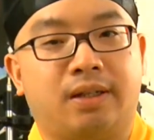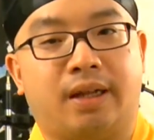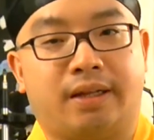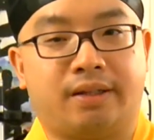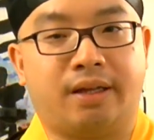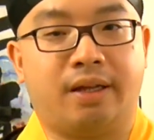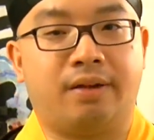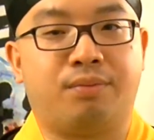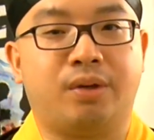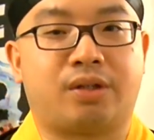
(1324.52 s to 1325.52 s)
like
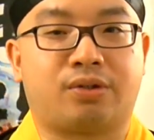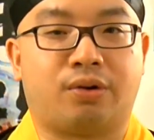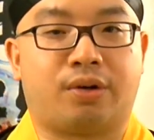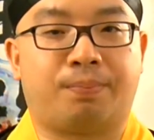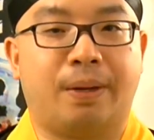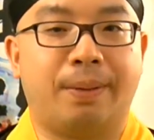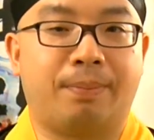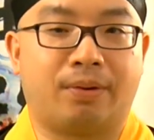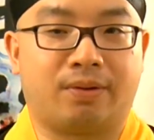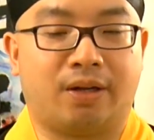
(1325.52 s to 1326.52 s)
the research
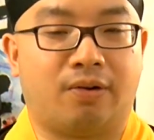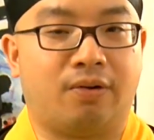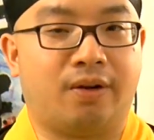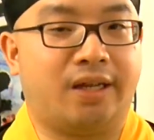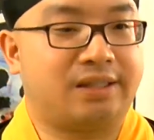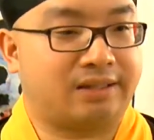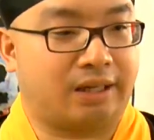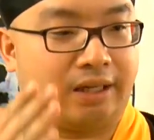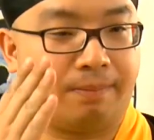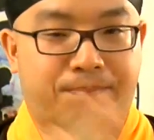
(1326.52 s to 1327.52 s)
people, they only
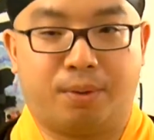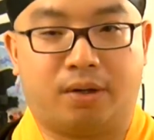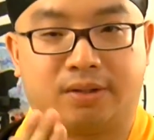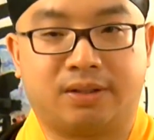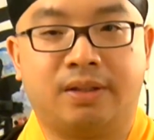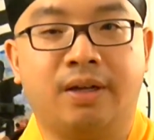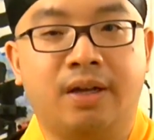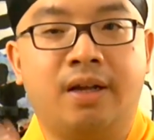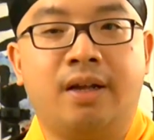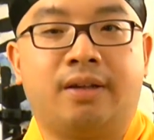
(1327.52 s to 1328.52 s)
study the books.
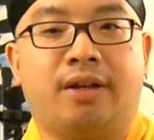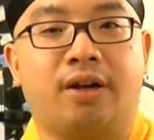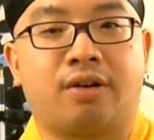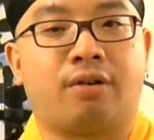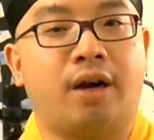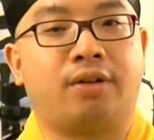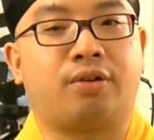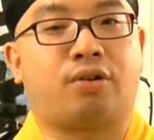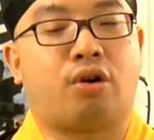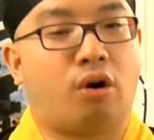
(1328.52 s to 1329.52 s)
They are trying
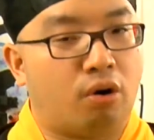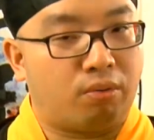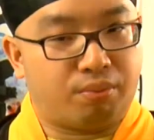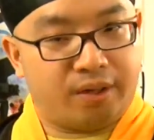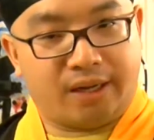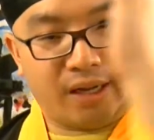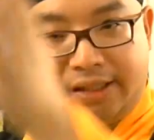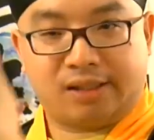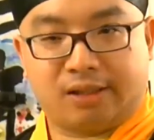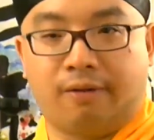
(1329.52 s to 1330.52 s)
to
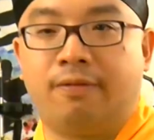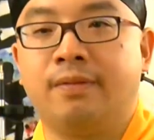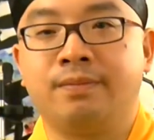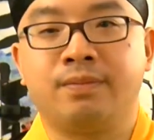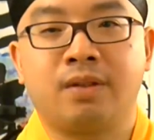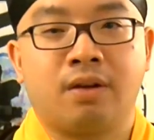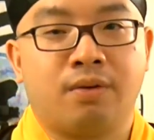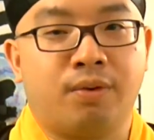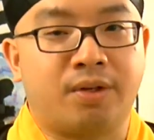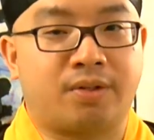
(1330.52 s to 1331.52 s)
correlate stuff,
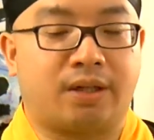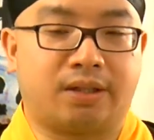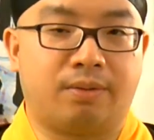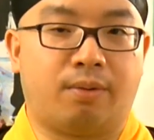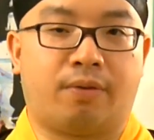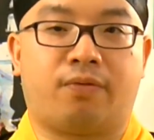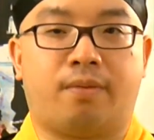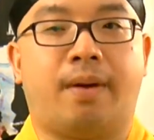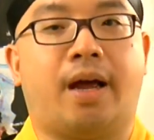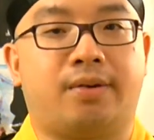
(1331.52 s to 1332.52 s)
which doesn't work for
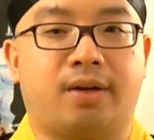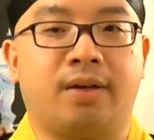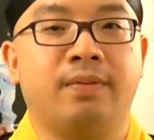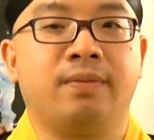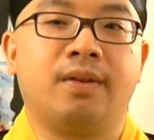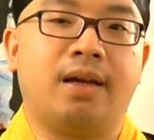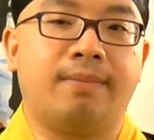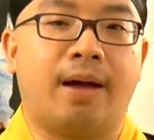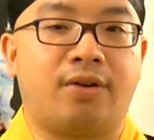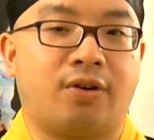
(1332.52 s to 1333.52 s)
magic. In
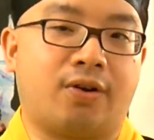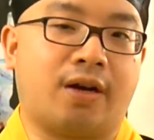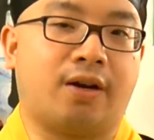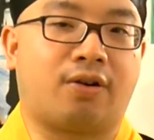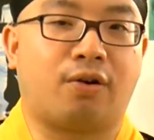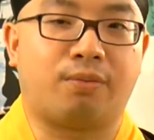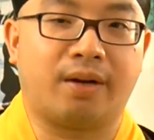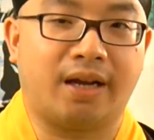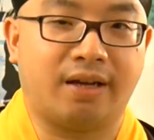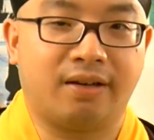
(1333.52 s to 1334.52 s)
magic, you cannot
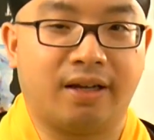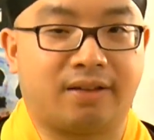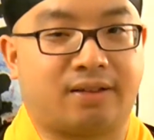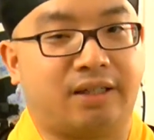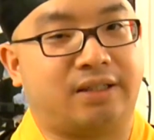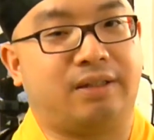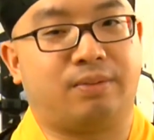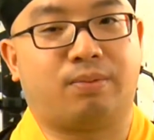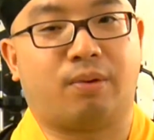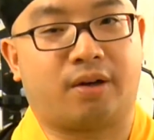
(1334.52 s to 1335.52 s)
correlate. It
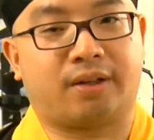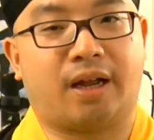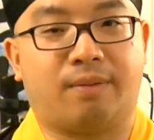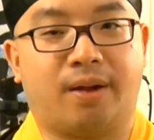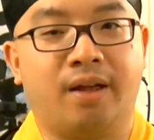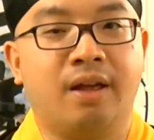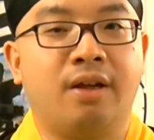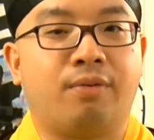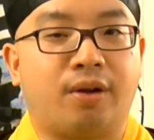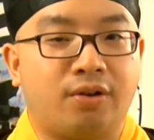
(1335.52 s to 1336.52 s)
doesn't work that way.
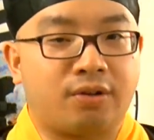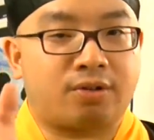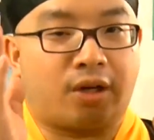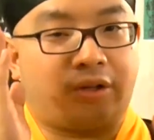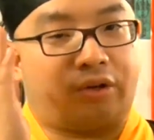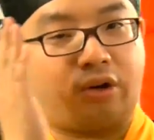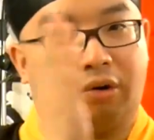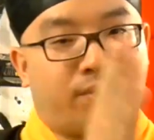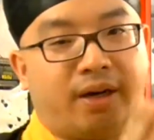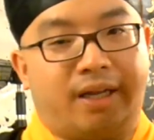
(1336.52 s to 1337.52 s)
When you start to
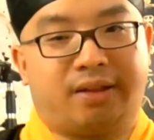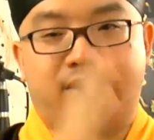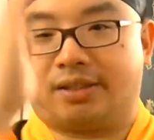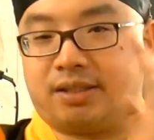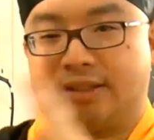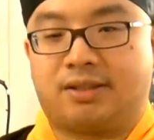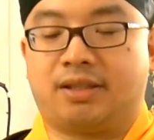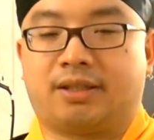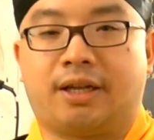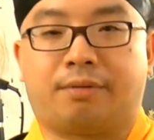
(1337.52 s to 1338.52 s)
correlate
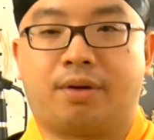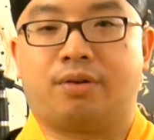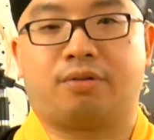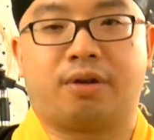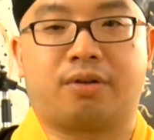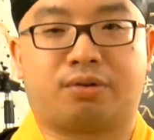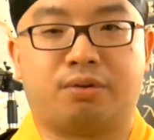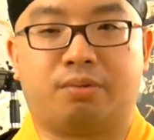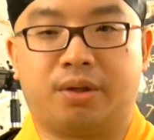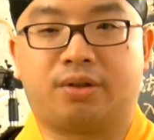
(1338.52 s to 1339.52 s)
this, like when you're doing
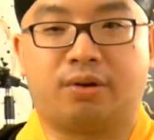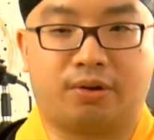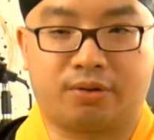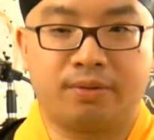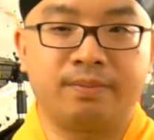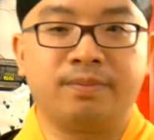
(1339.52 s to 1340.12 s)
school research,